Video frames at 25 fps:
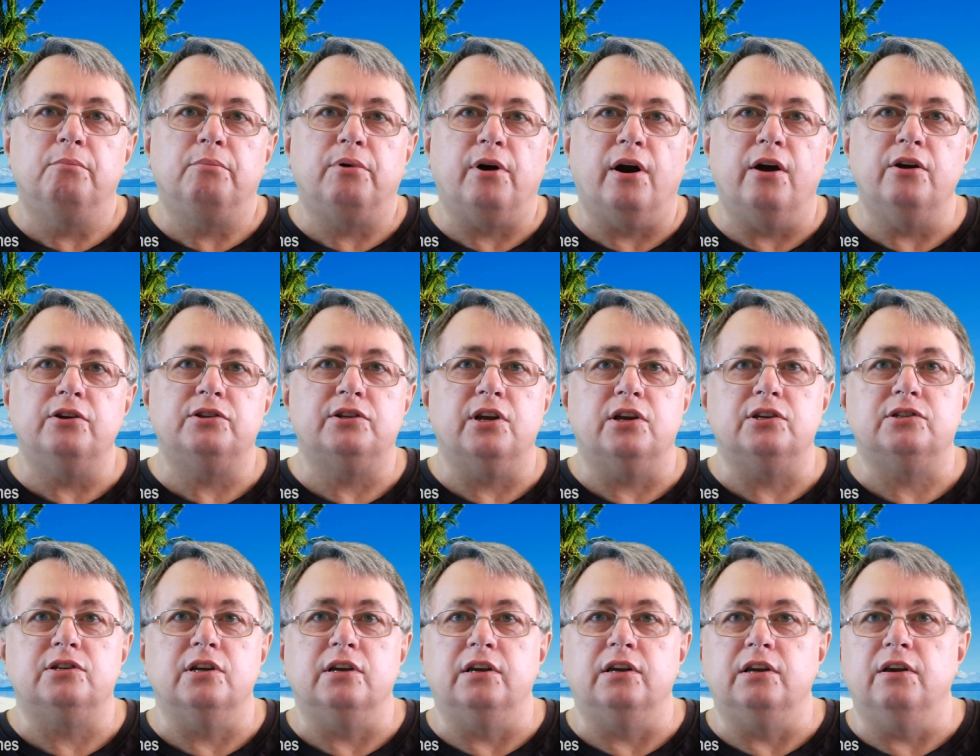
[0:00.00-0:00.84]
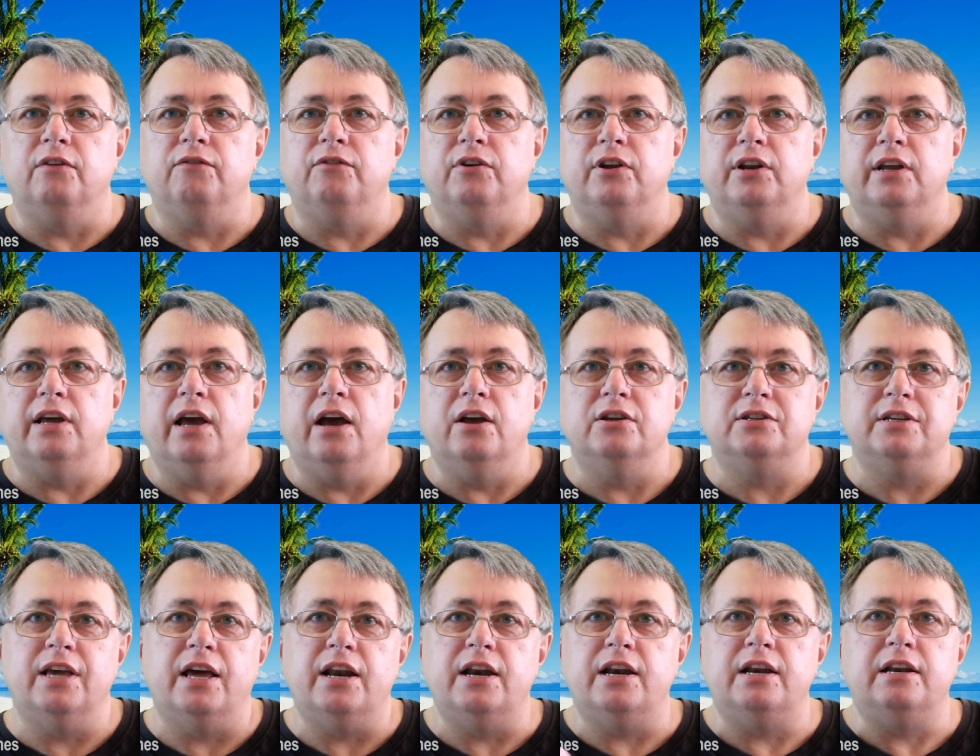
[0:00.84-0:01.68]
processing your
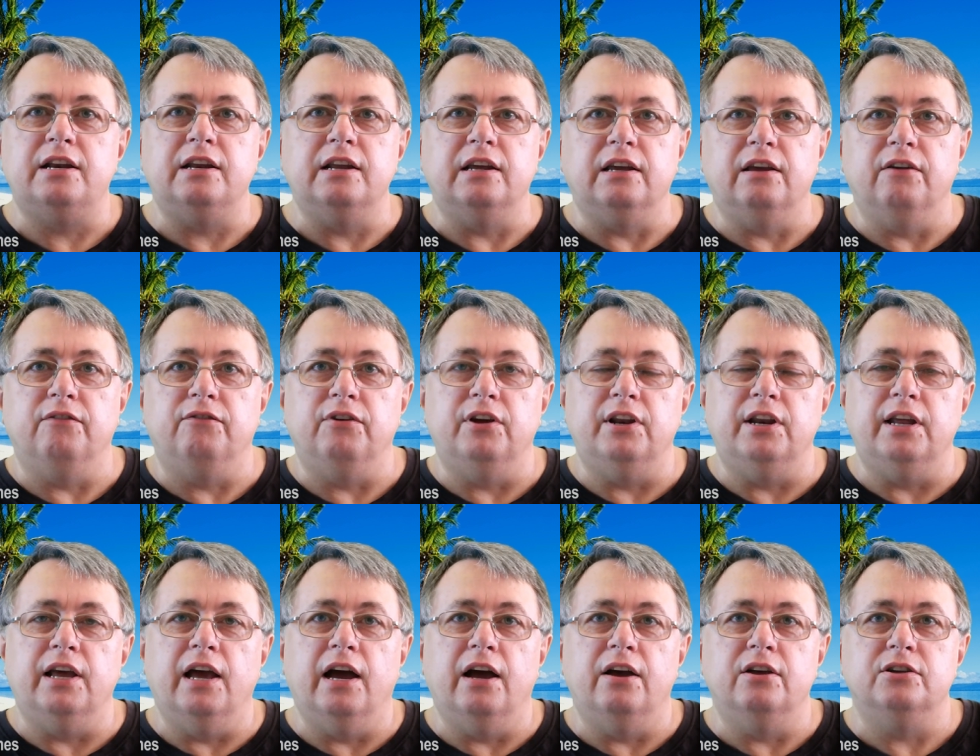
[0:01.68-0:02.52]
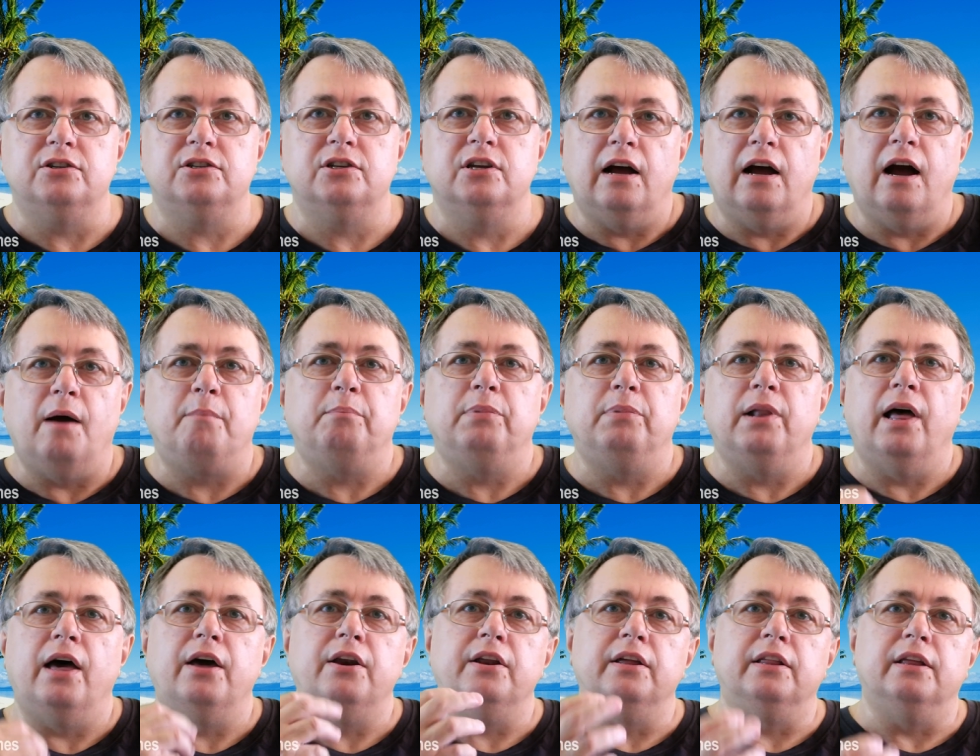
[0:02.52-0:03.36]
videos, editing your videos,
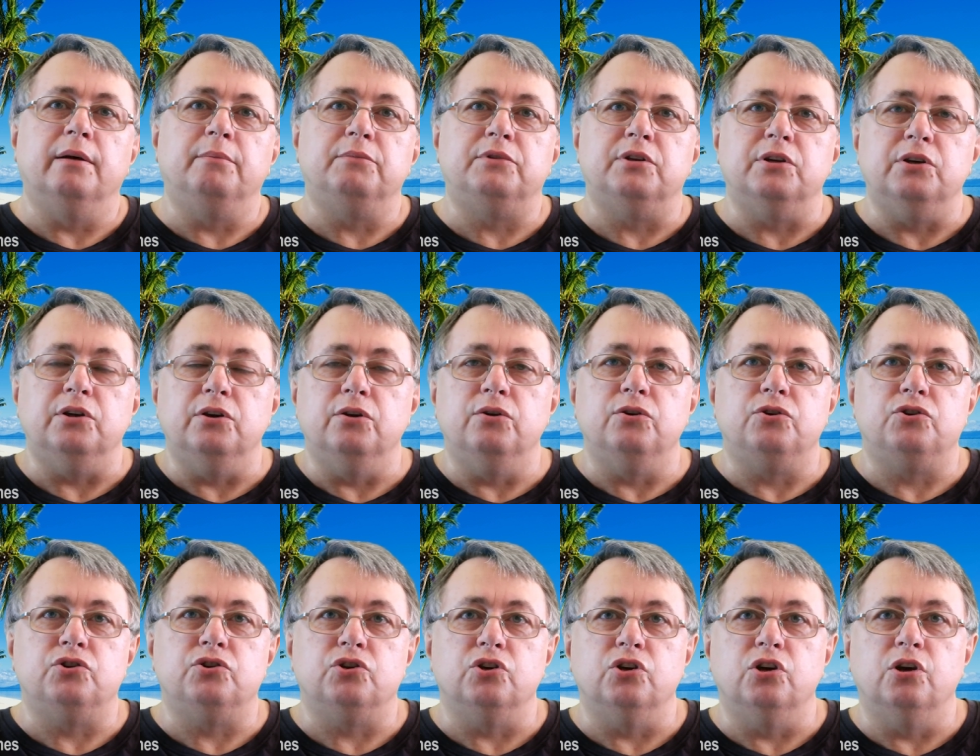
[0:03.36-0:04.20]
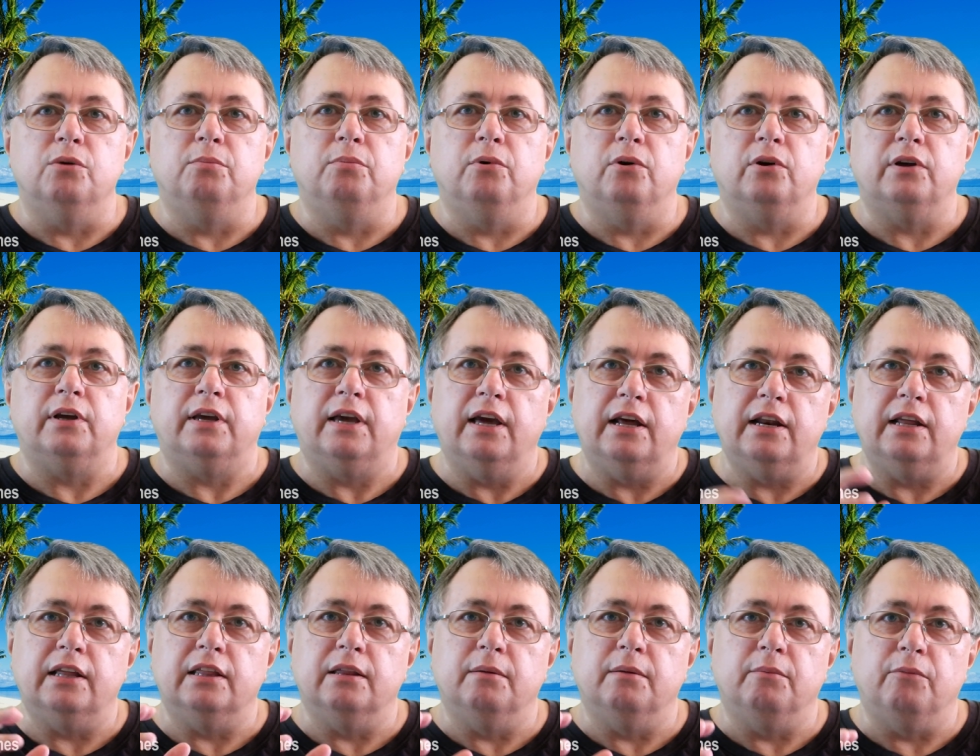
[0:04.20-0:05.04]
uploading them to YouTube,
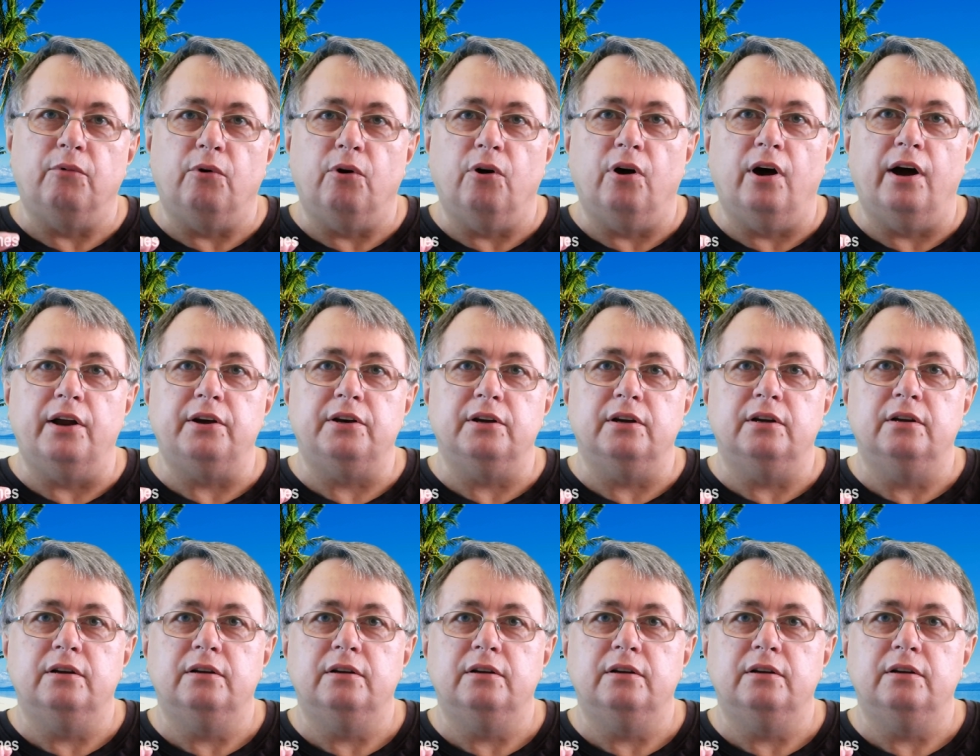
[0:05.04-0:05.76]
getting them right,